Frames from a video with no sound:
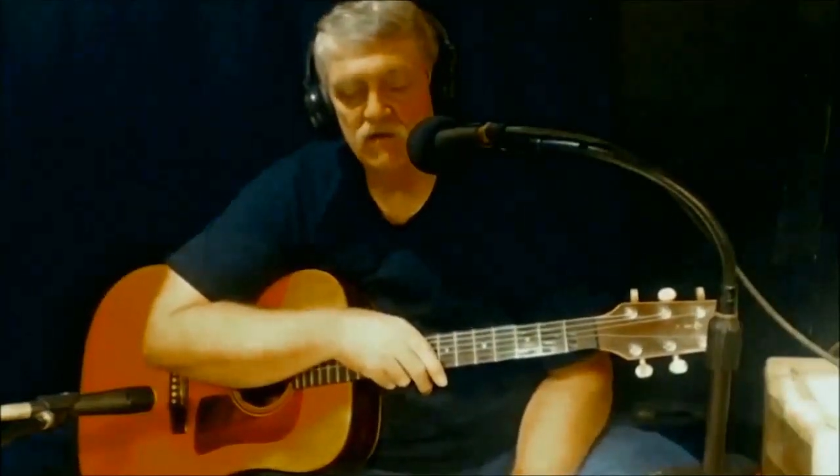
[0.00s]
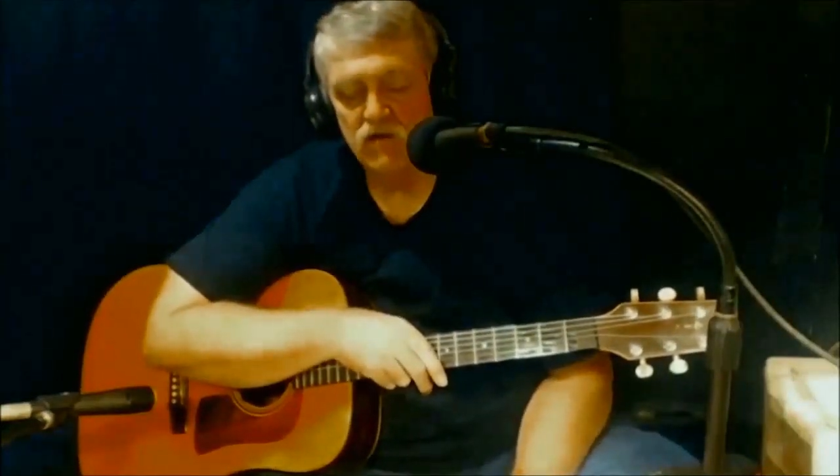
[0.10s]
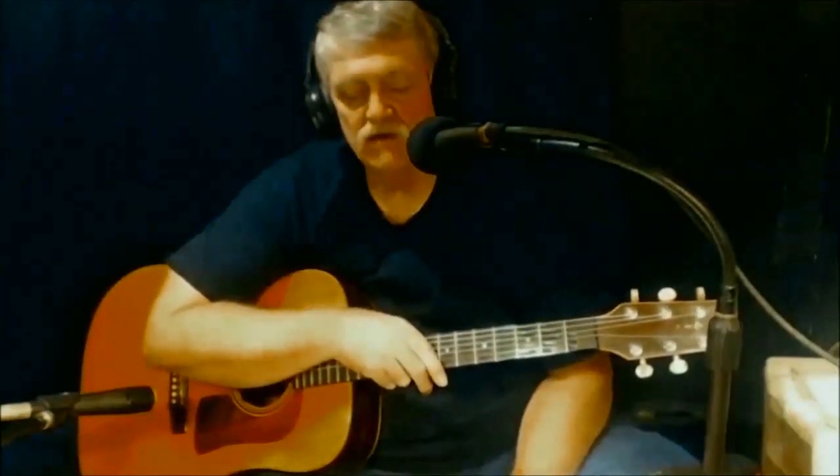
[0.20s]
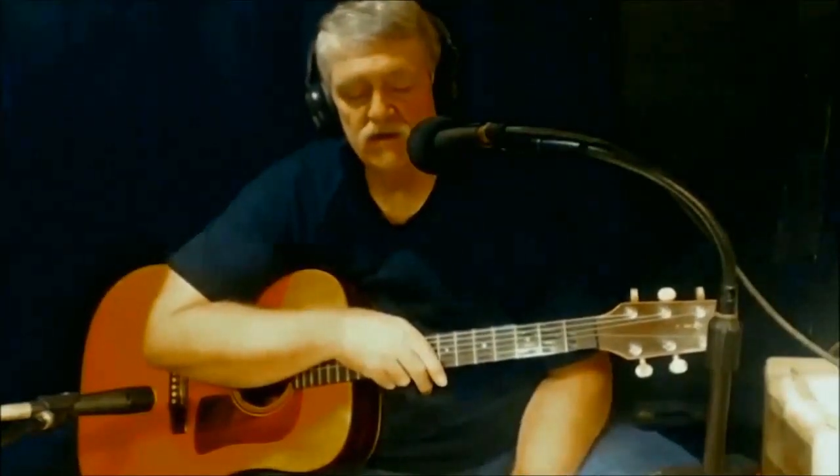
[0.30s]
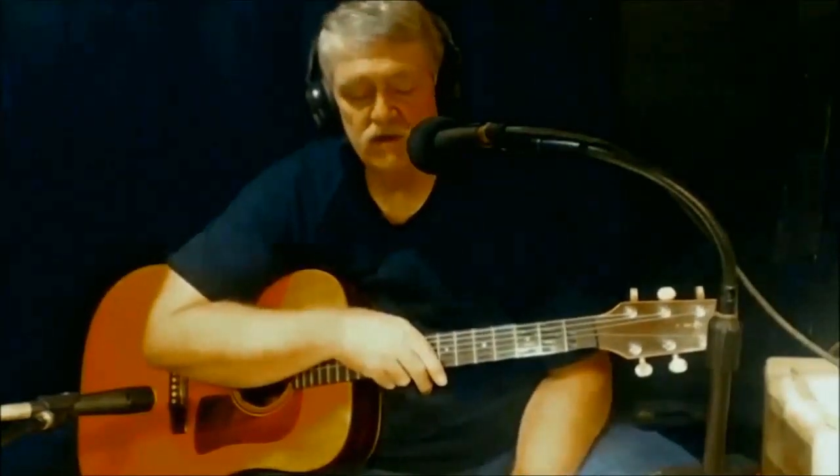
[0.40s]
Of
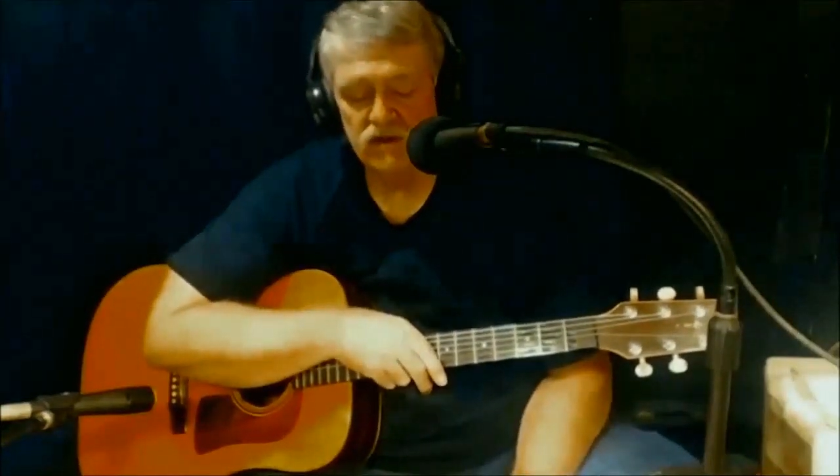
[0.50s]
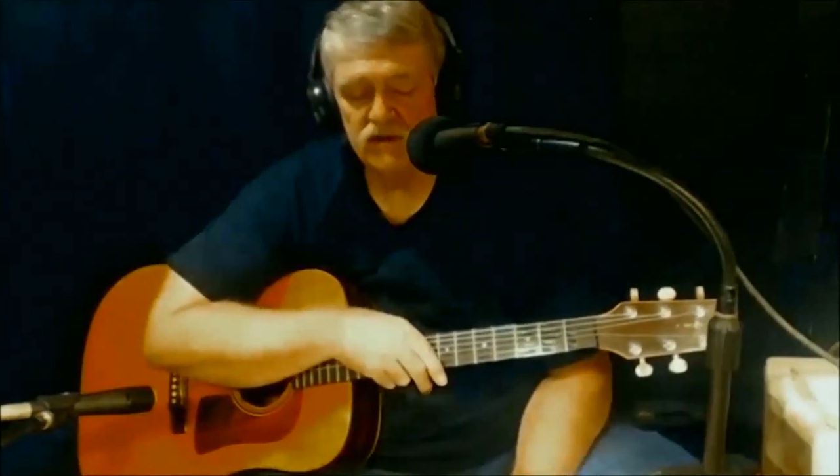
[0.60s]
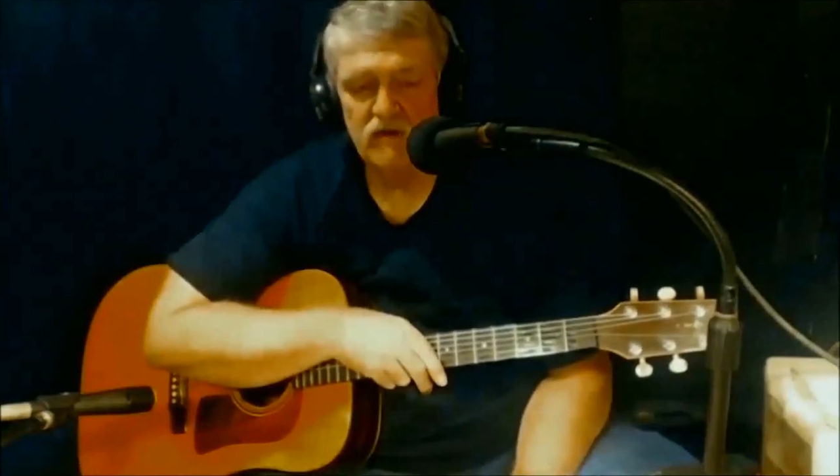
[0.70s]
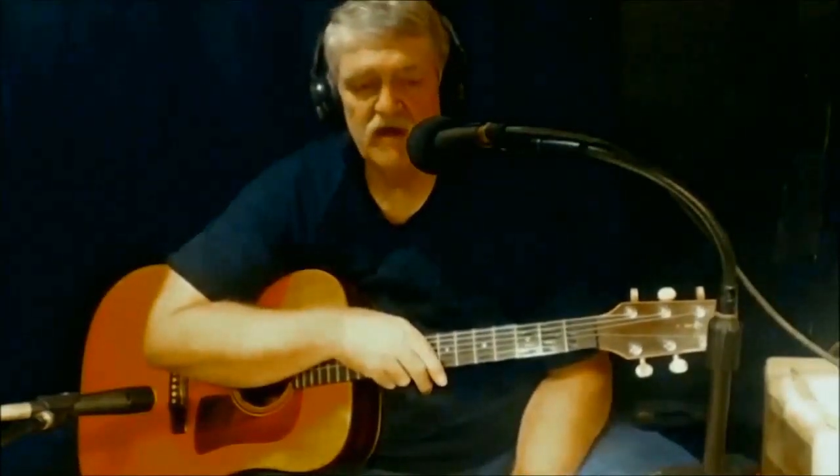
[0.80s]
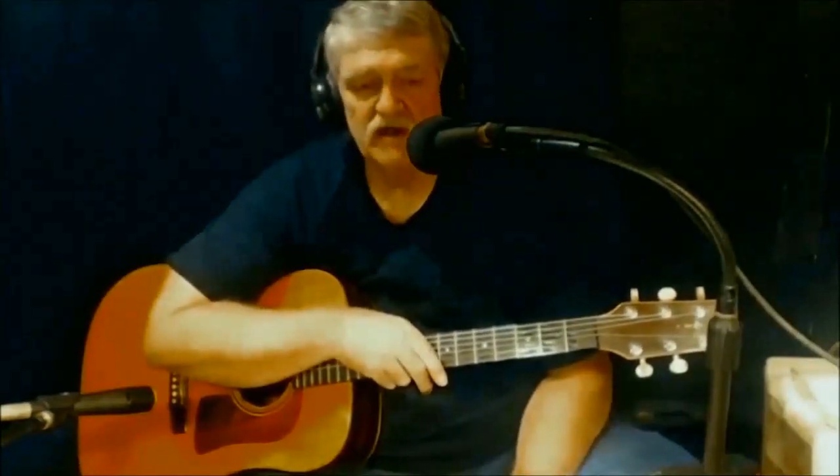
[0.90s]
course, you can
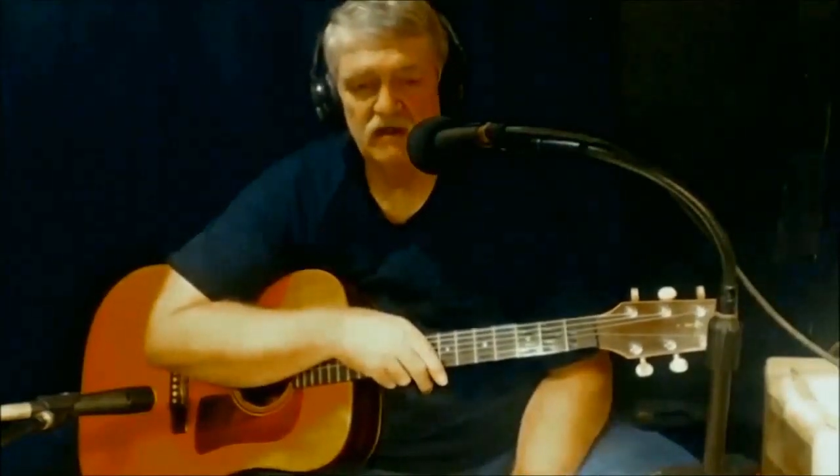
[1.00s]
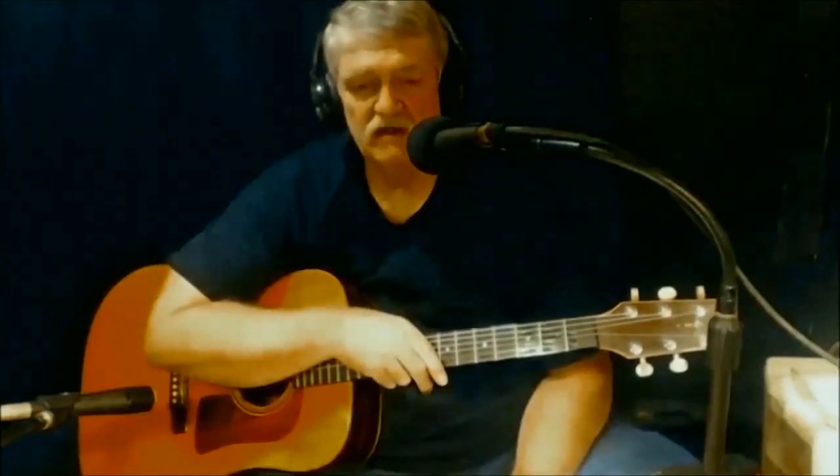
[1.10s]
spend